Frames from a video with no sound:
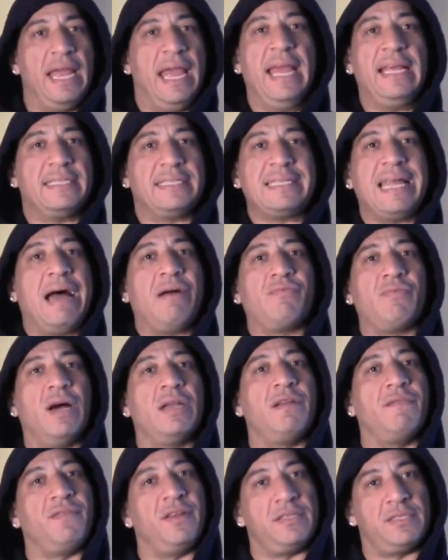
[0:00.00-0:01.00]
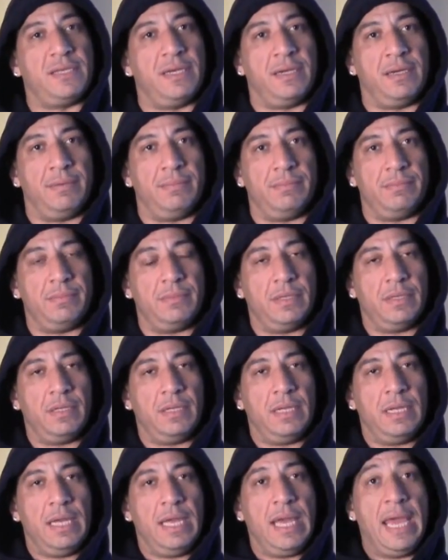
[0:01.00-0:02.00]
it's not relevant to him.
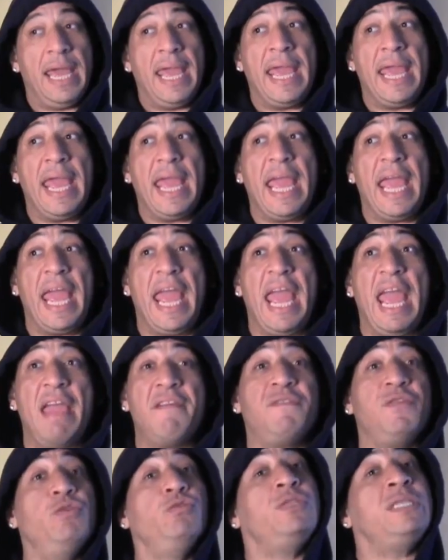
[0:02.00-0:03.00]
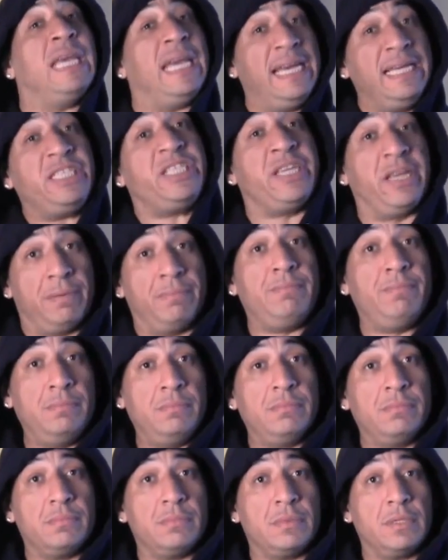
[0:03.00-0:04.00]
Sure. If you teach him,
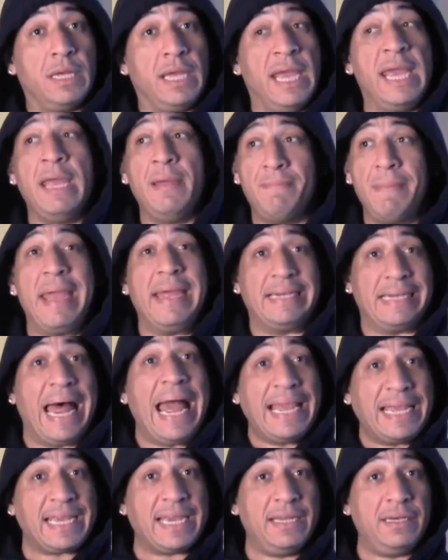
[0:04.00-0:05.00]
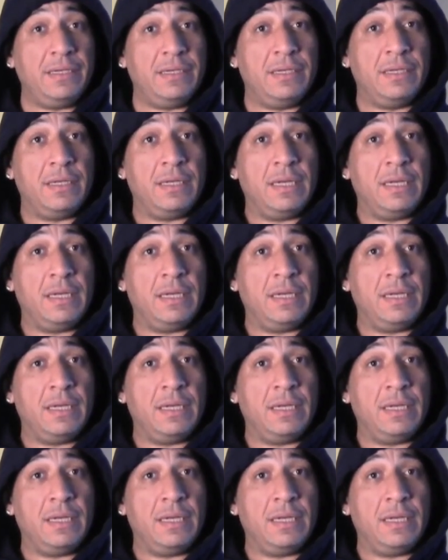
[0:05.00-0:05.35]
he may like it.